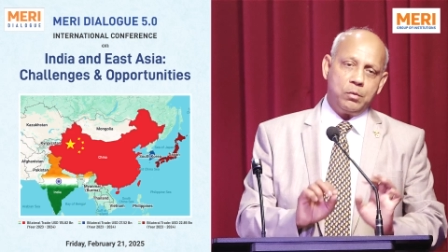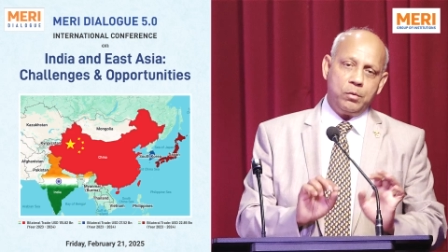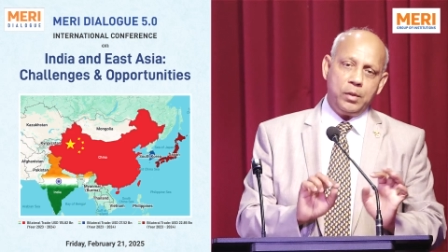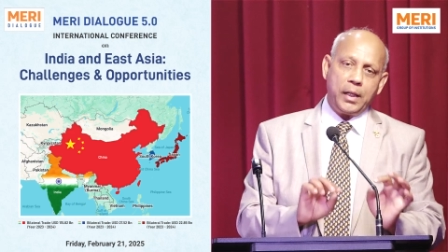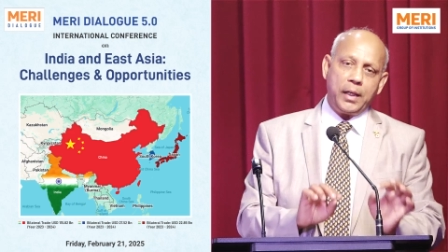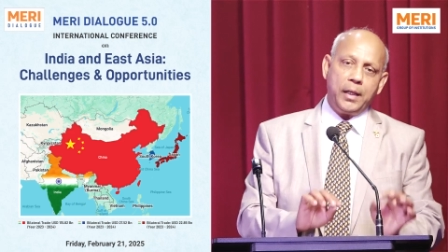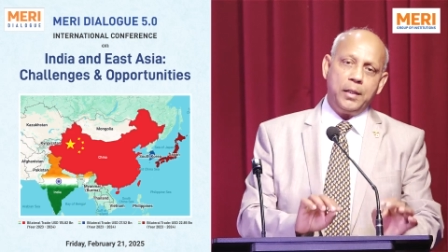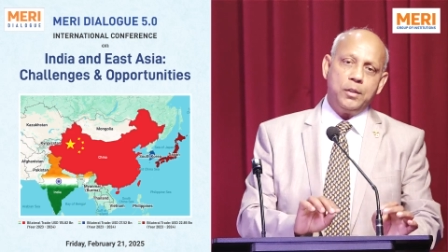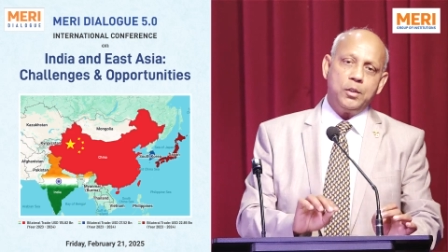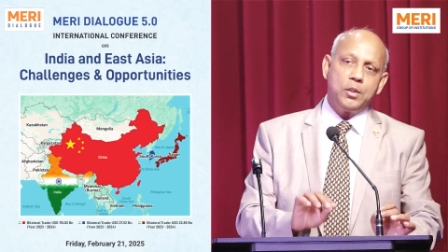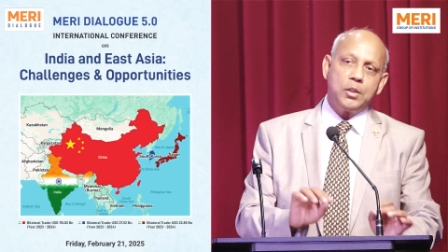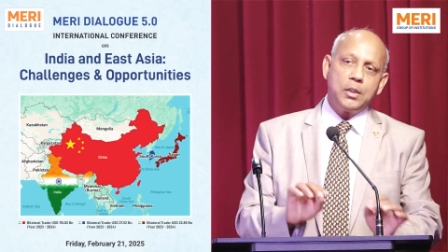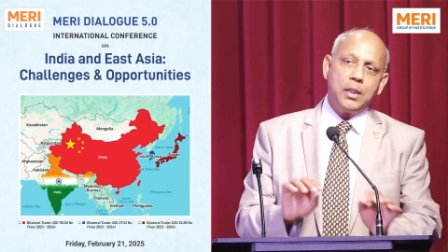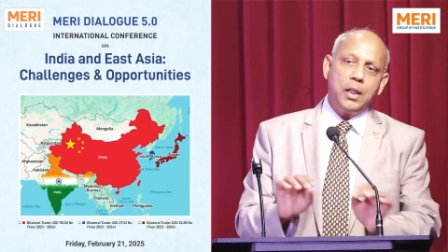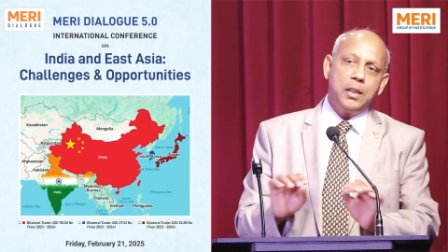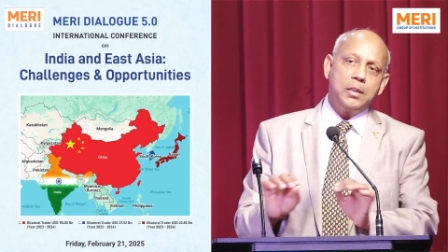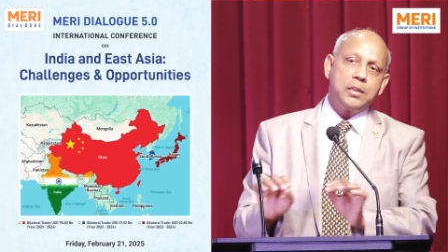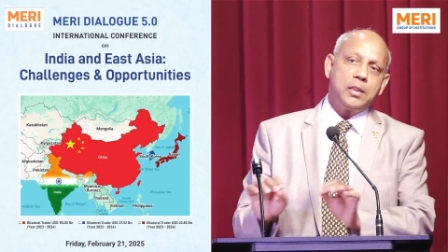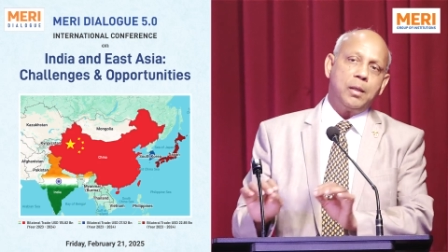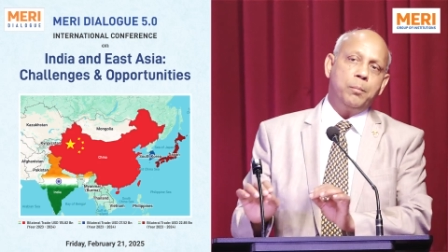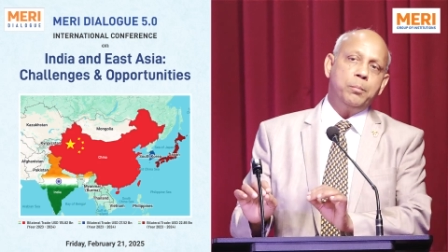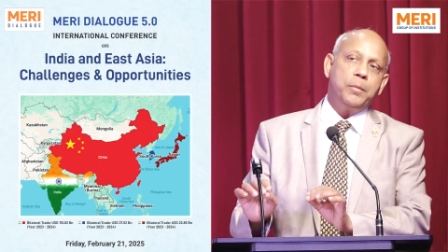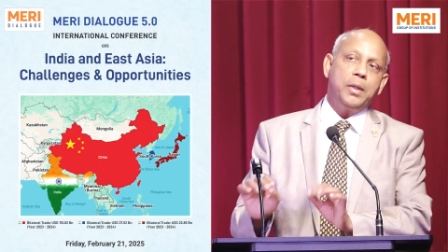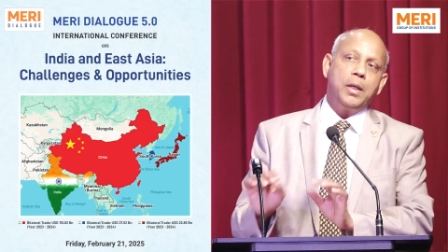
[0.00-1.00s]
they can sell
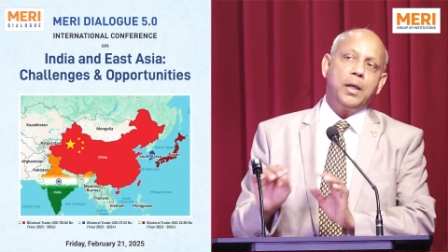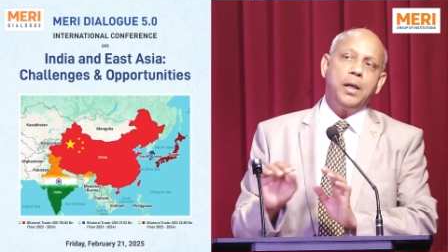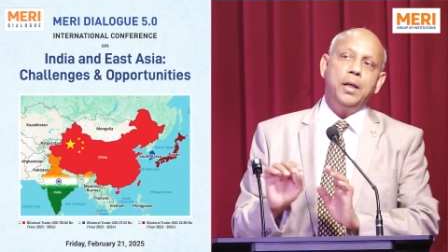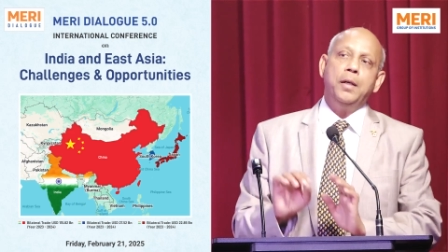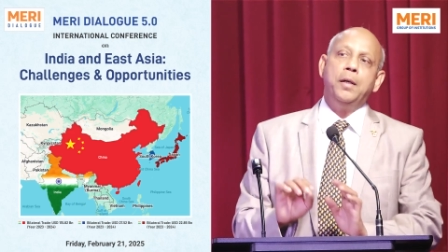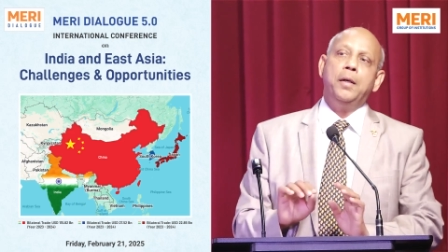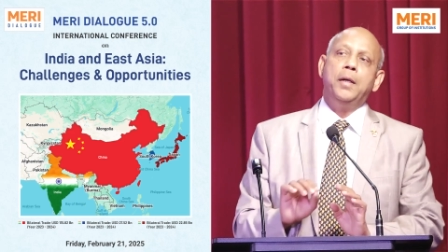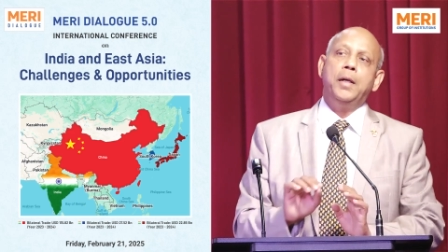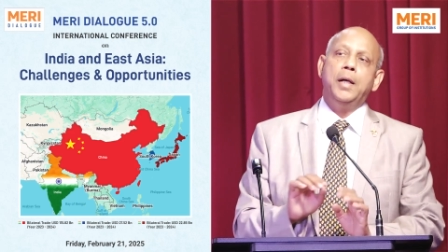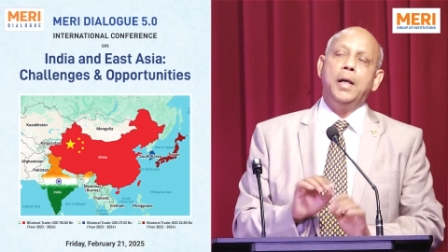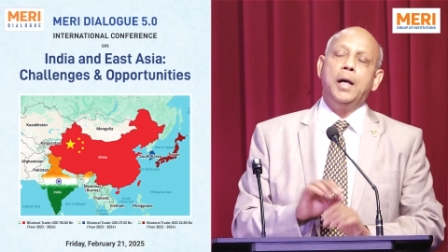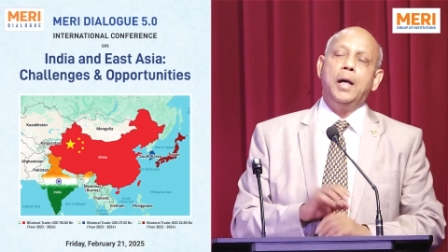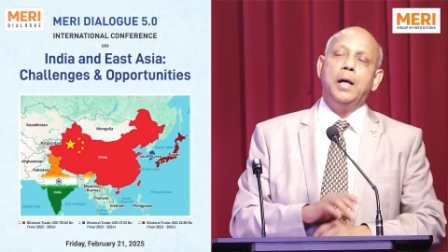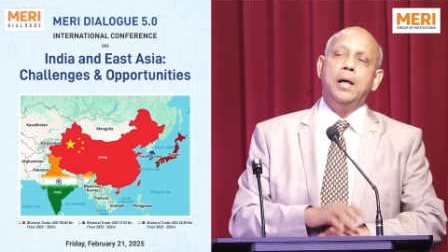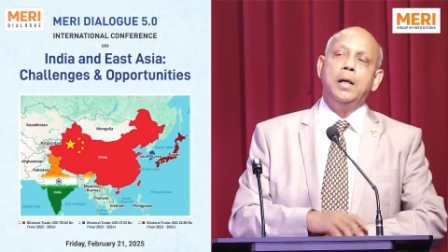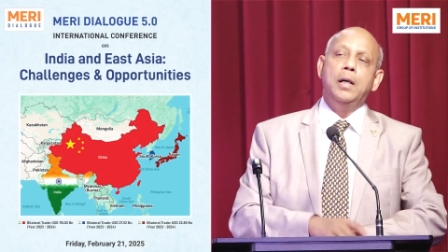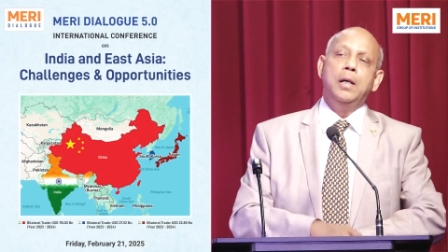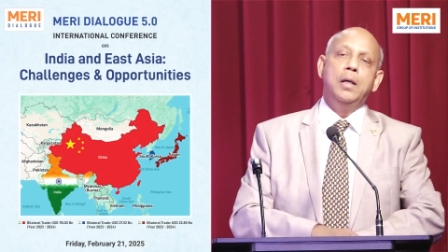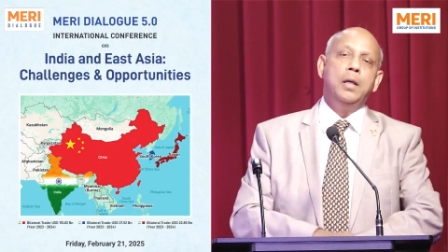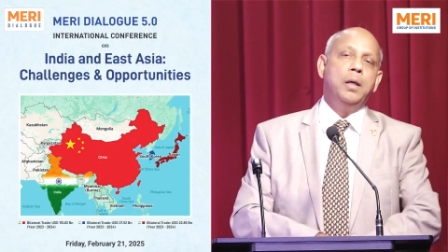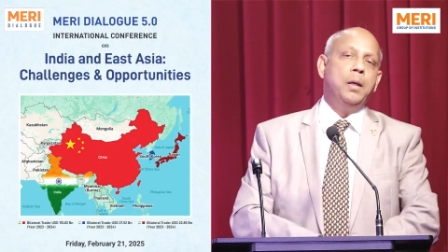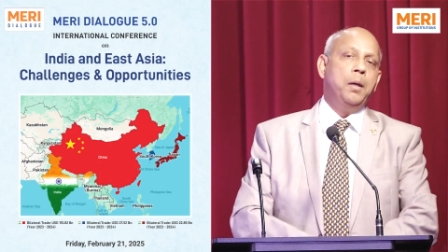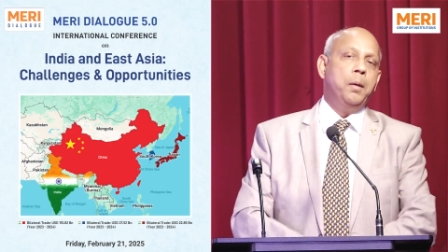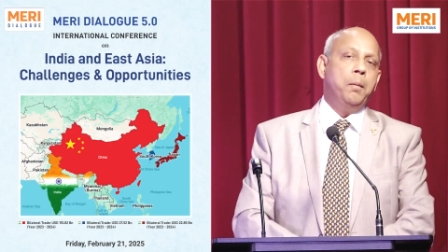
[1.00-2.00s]
something in India,
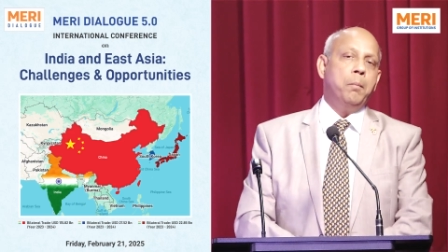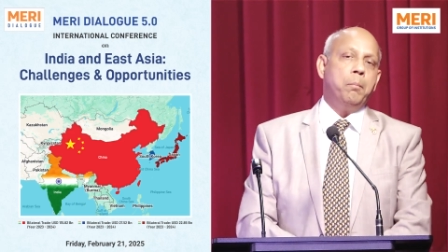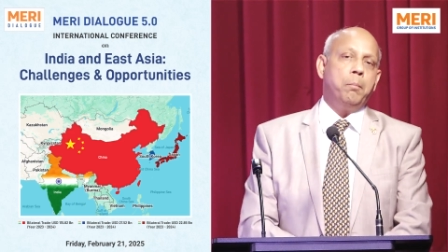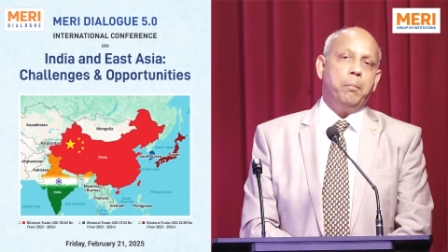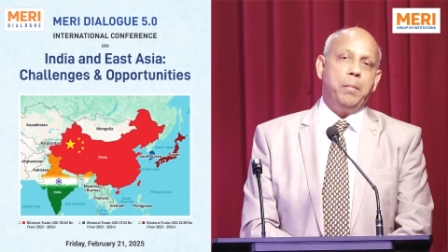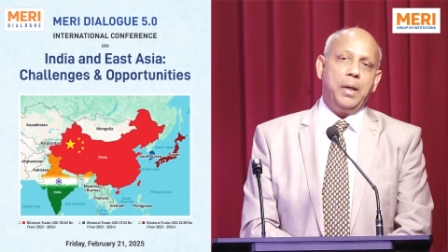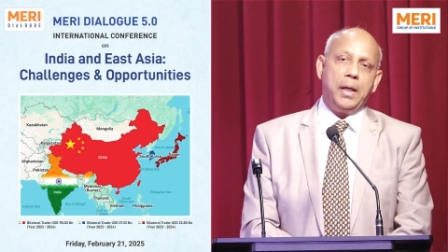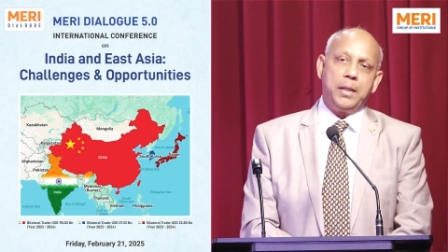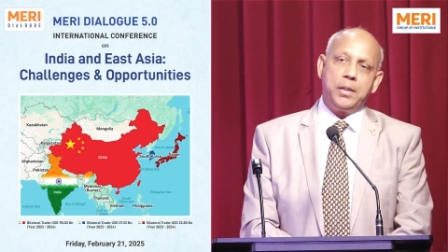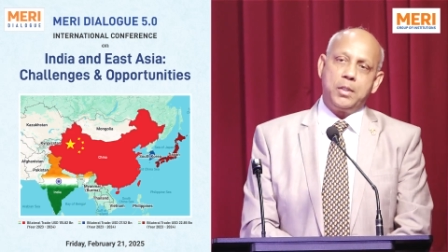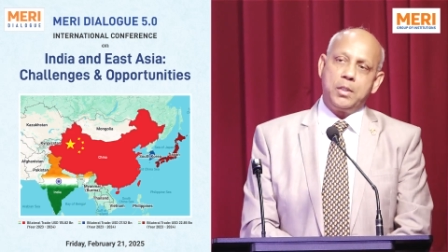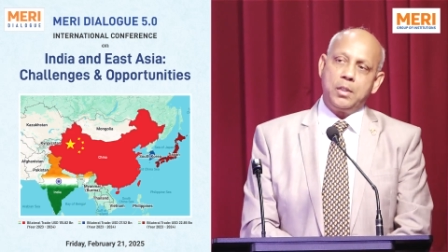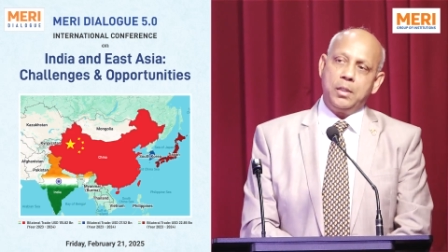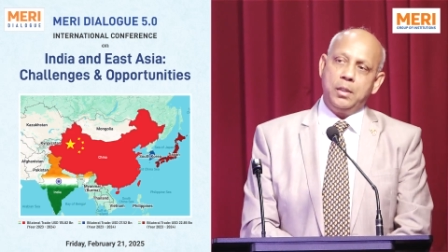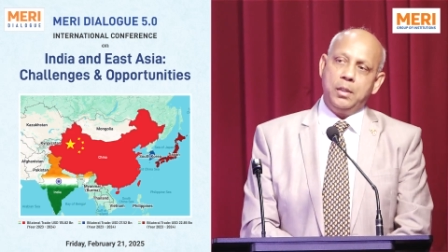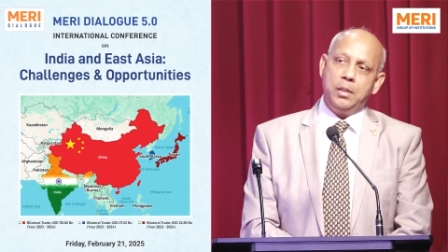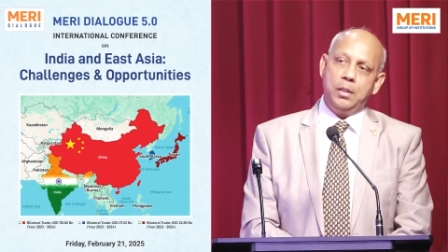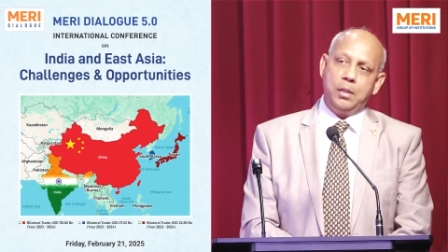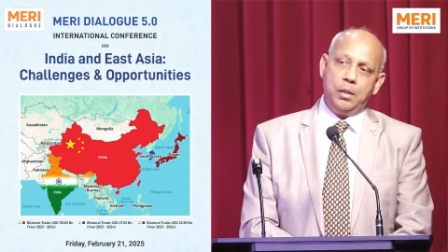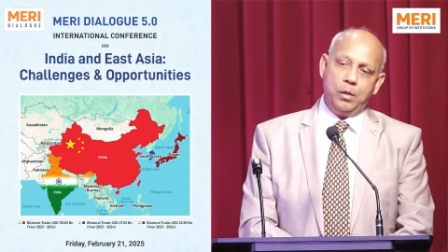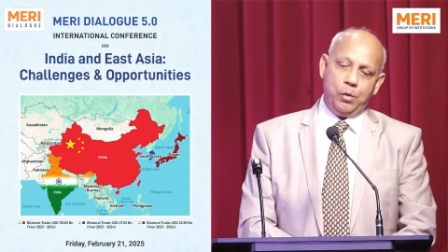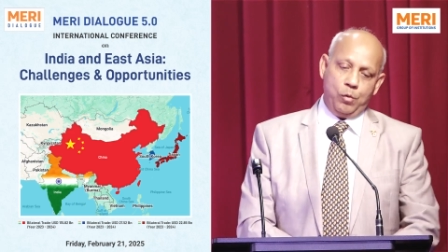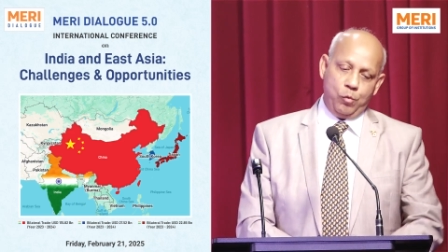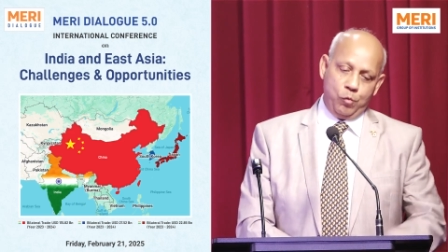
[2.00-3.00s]
but
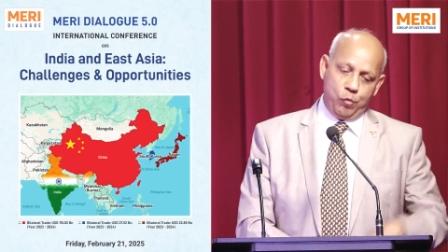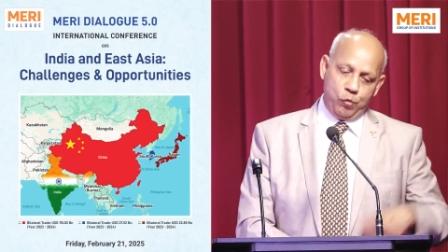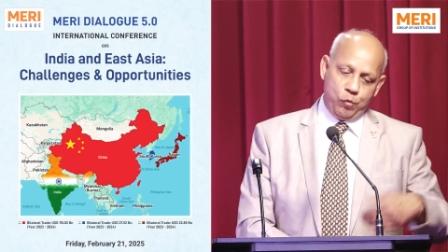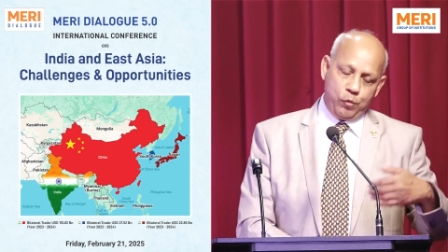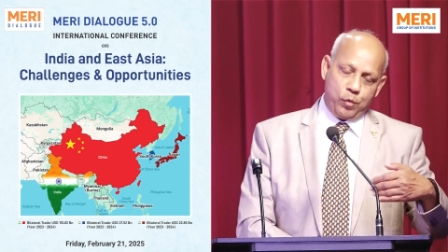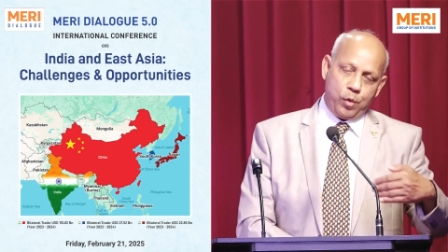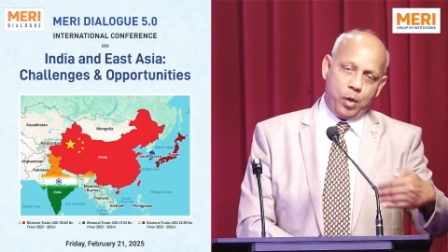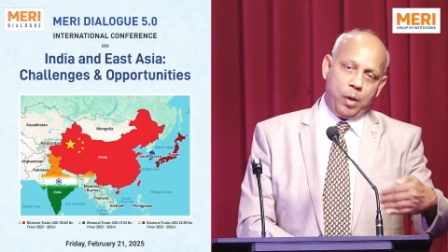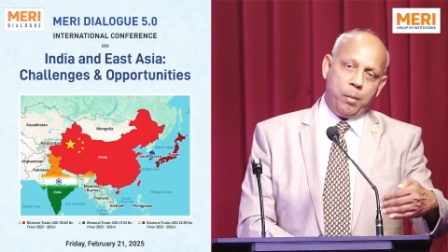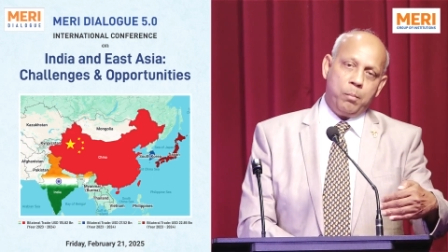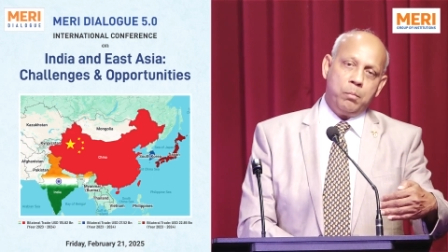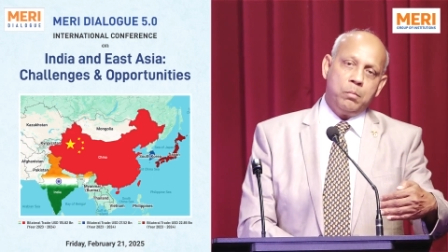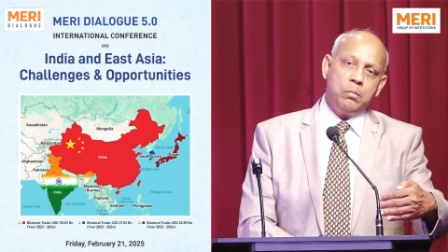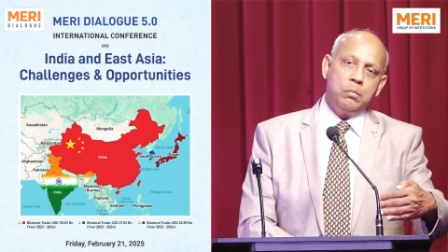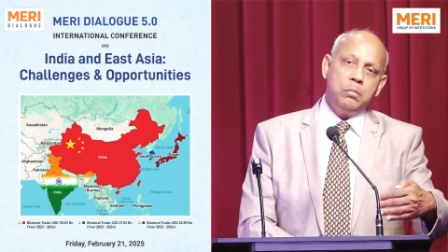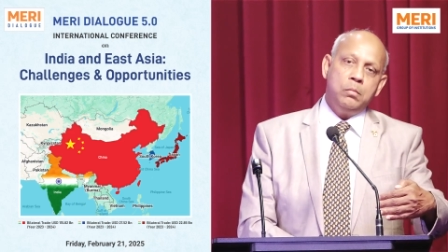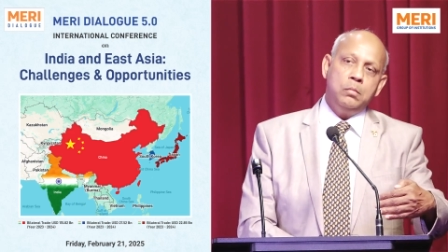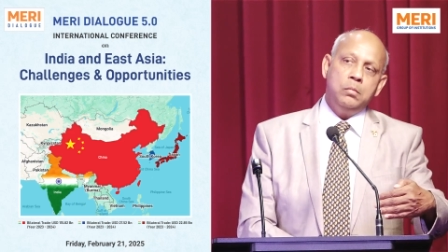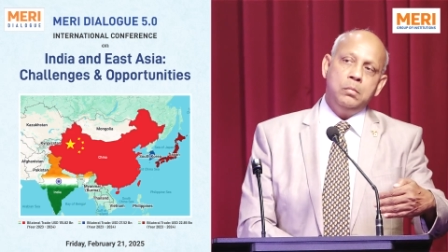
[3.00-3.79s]
from